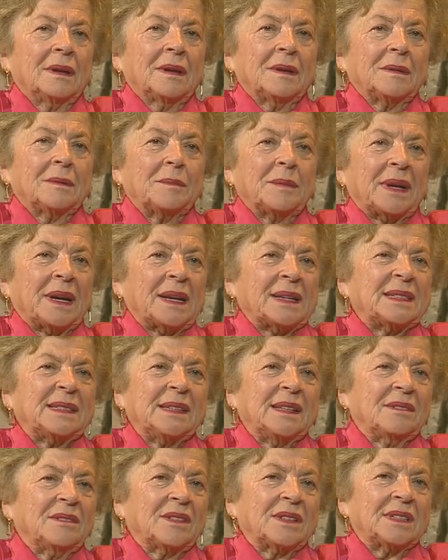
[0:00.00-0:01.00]
in
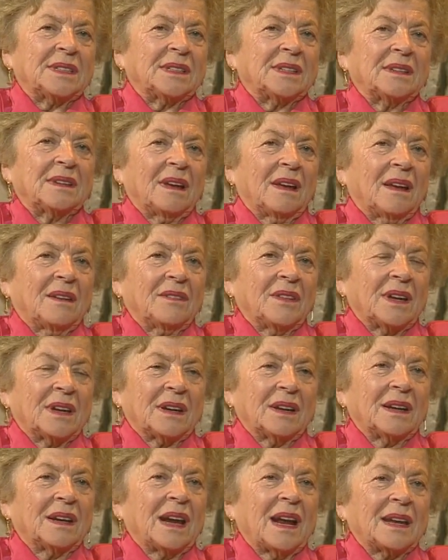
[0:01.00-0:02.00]
Berezna was a
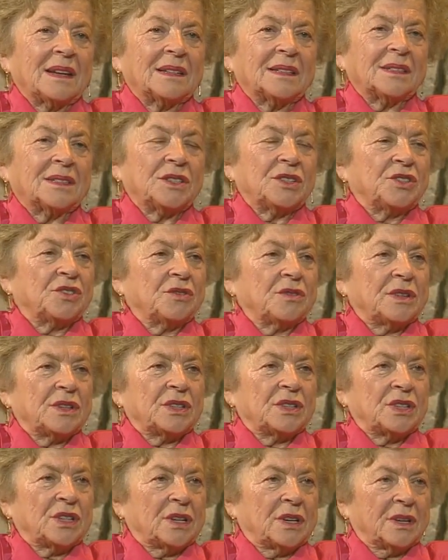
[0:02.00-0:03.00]
very nice
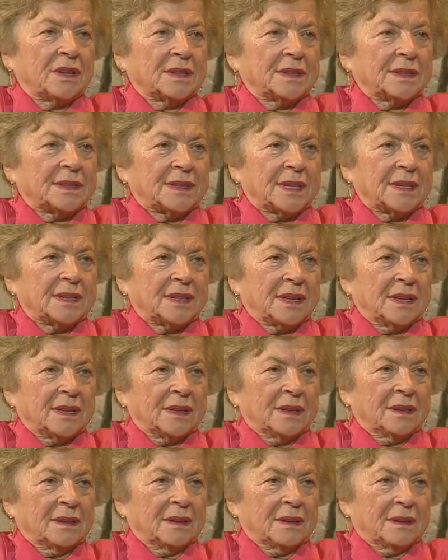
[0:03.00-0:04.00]
Jewish city,
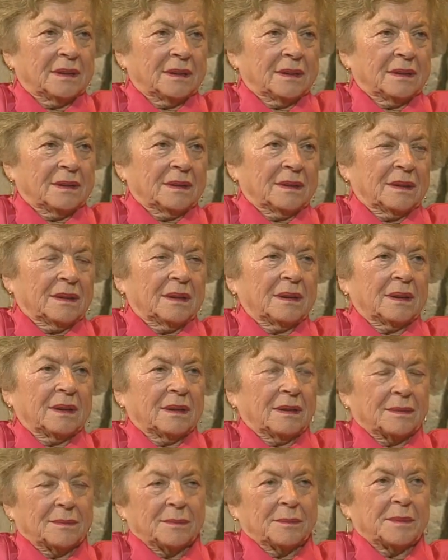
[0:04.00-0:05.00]
a
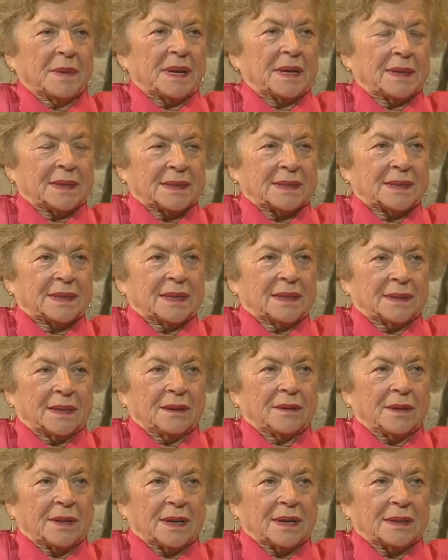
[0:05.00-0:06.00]
bigger
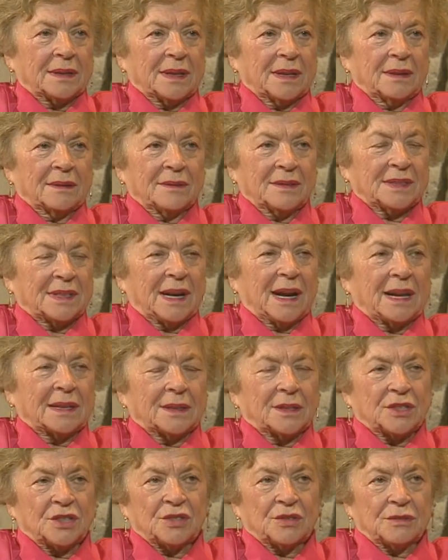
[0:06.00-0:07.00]
city already. It was a lot
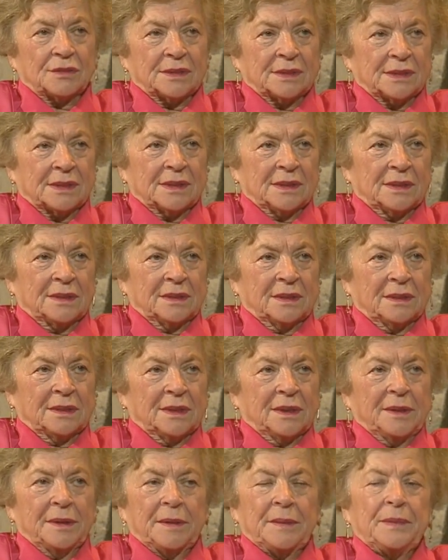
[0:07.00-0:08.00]
of Jews.
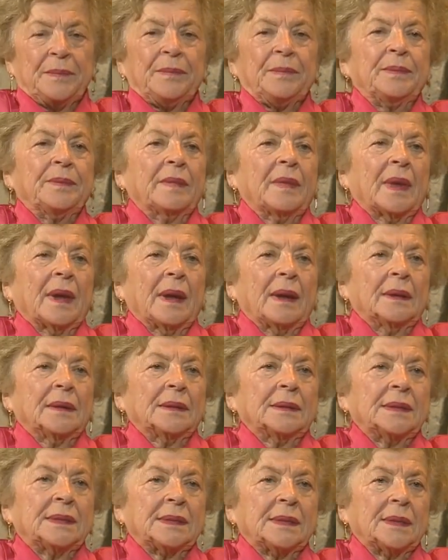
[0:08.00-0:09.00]

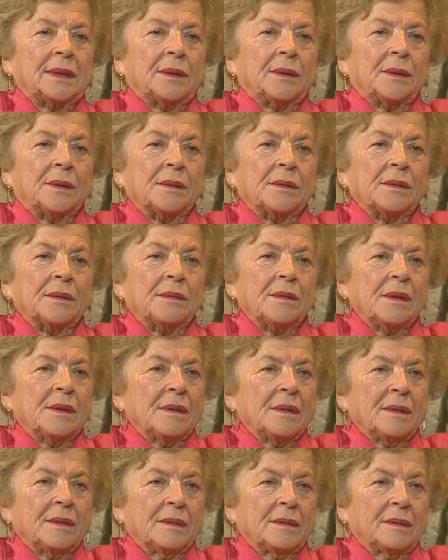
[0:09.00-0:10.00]
So
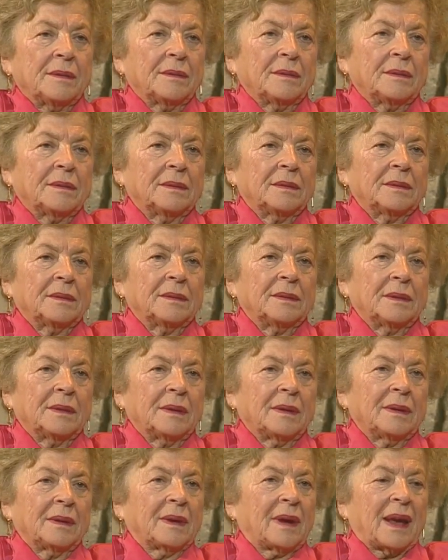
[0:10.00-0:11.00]

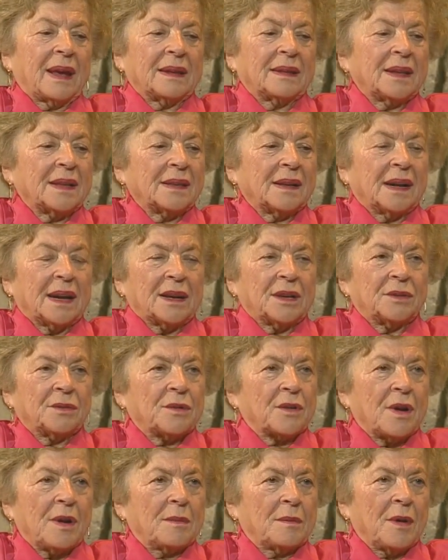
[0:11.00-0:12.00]
I didn't like to
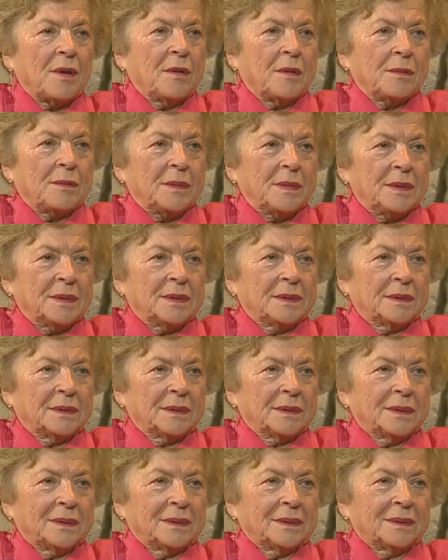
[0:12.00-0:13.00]
come home.
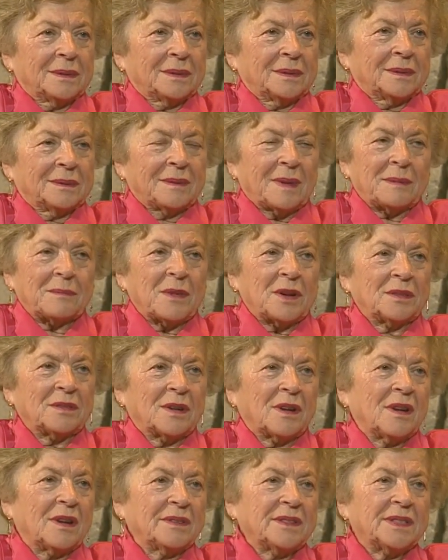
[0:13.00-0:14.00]
My
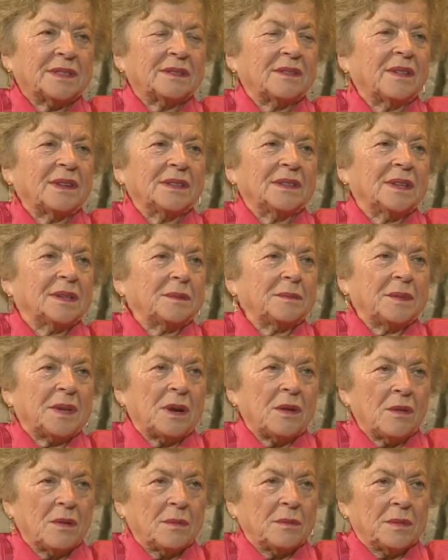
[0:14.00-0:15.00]
mother always wanted me
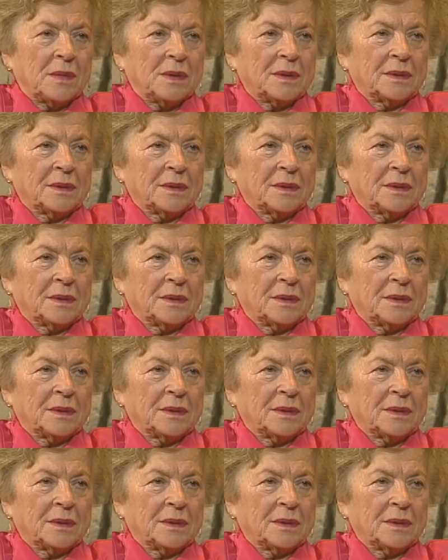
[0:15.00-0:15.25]
home.